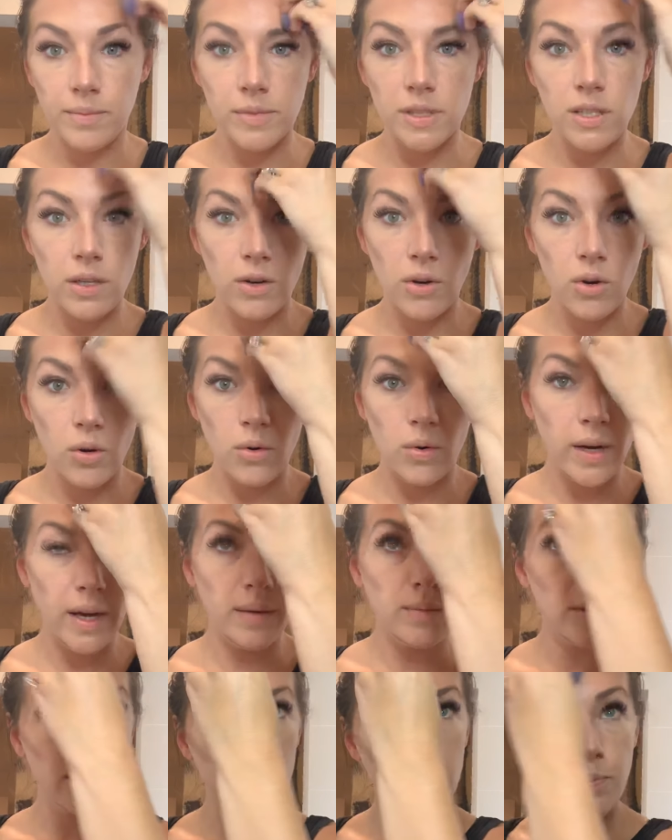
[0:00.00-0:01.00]
So
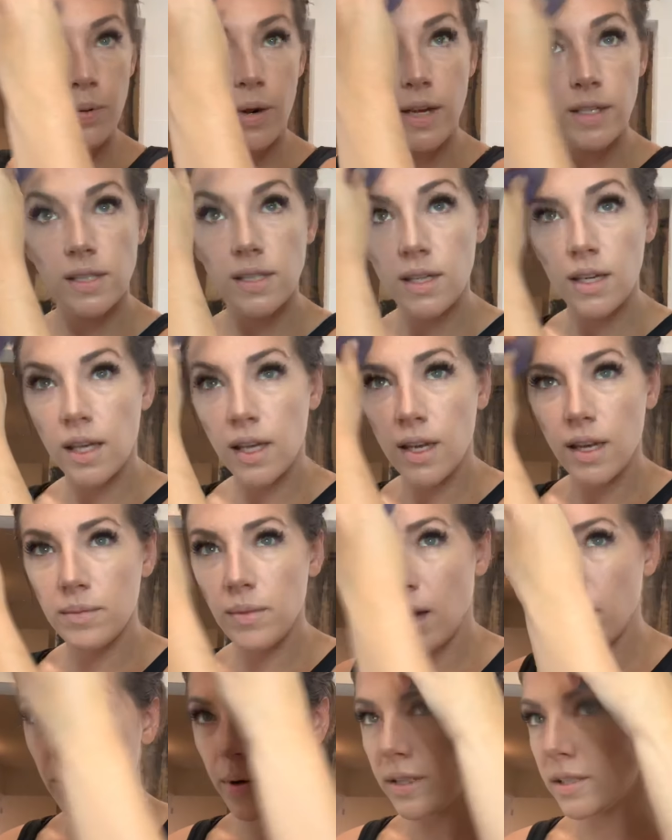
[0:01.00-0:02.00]
I'm just pressing it. I'm
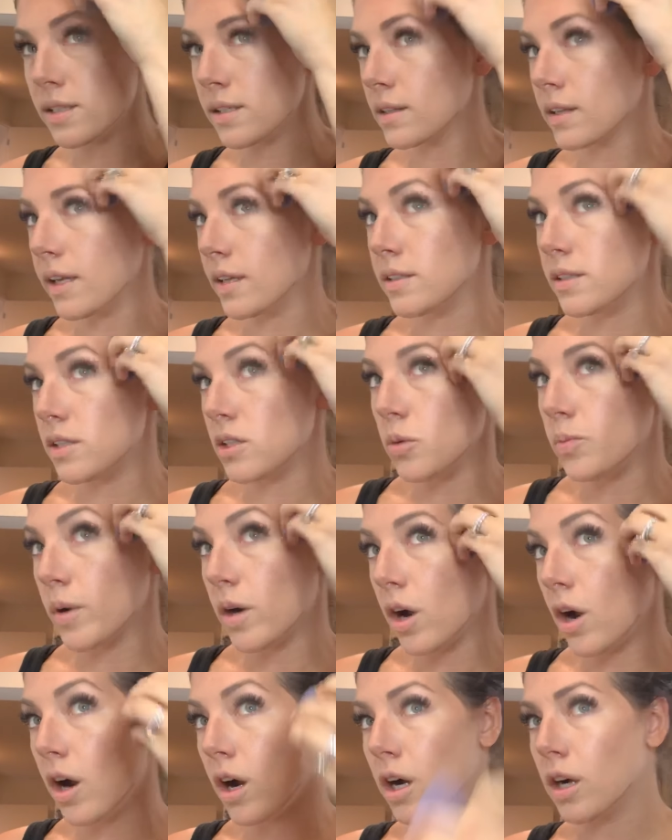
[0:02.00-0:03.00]
not pressing like
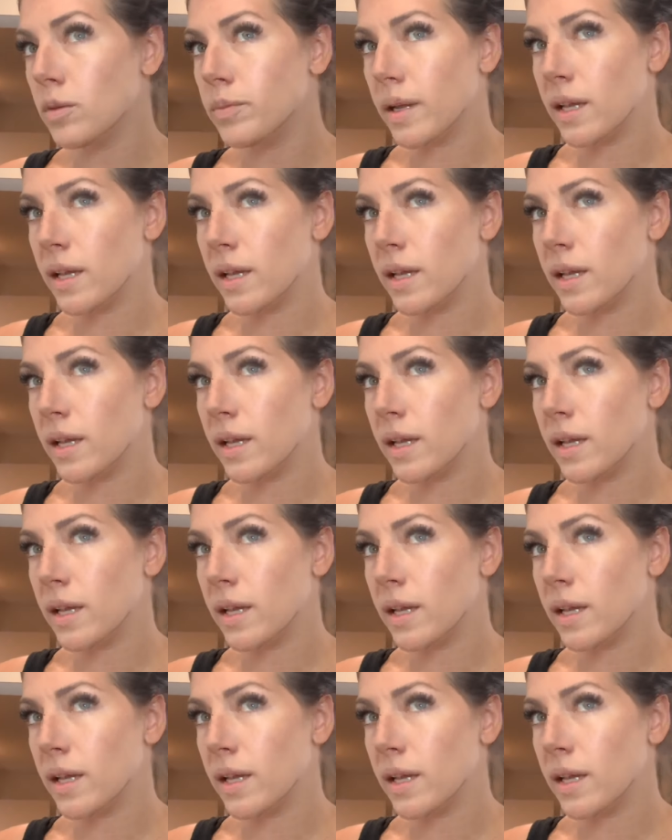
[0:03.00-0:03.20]
super hard,